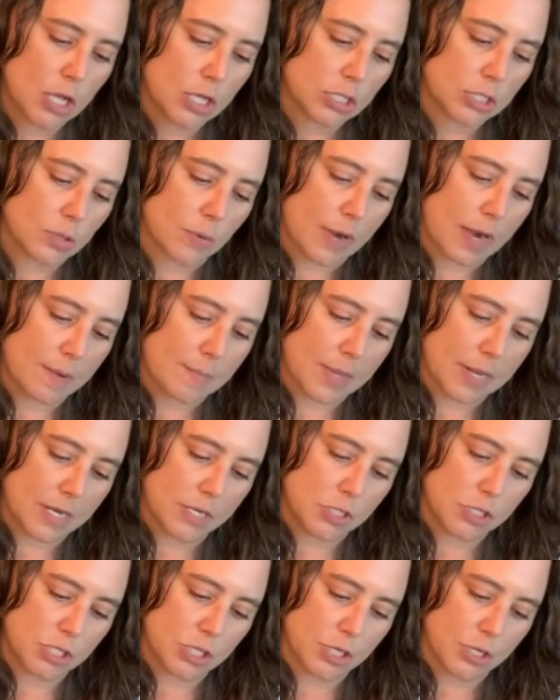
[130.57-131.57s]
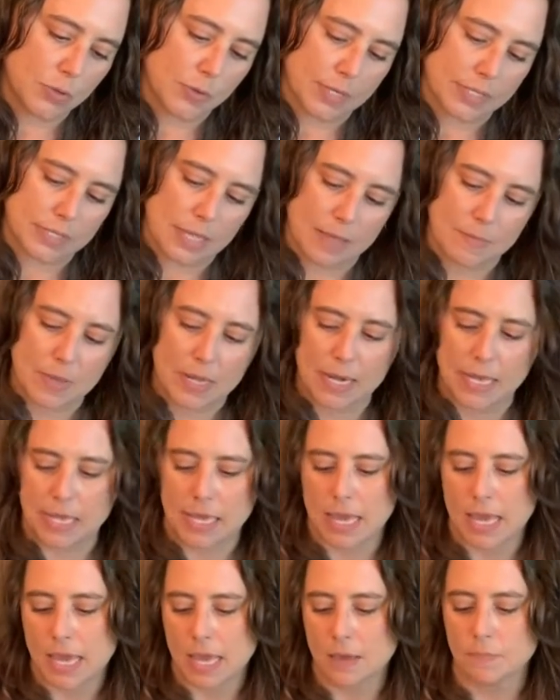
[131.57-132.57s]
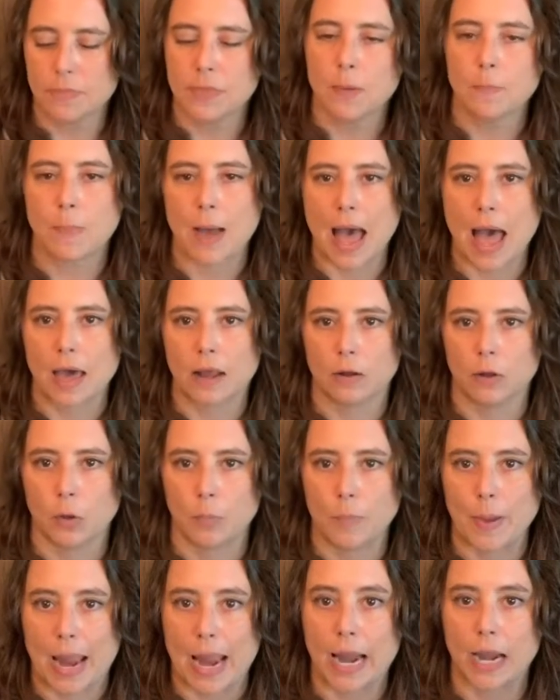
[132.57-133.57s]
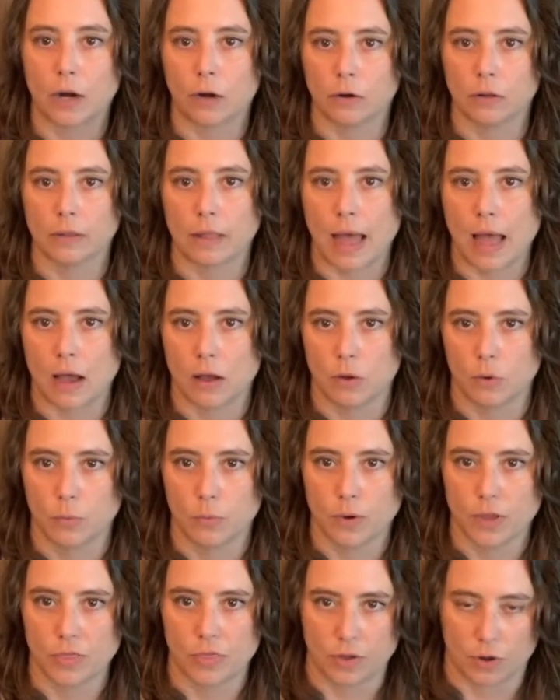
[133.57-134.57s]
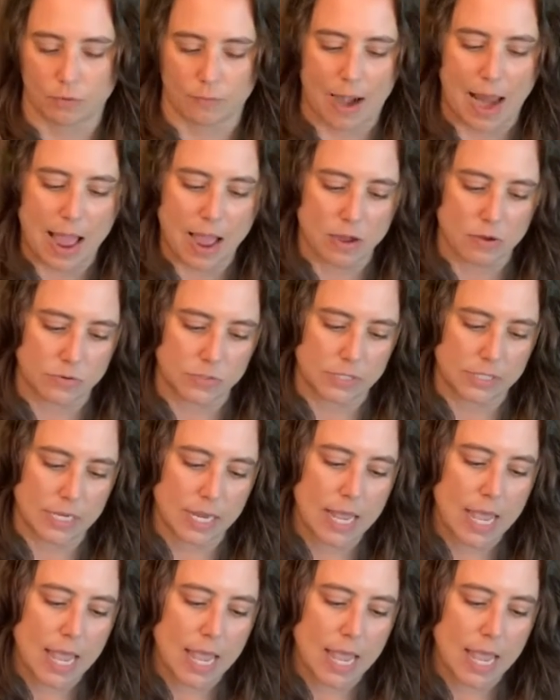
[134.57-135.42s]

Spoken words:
So what I'm gonna do is I'm gonna keep the bottle parallel with the ground.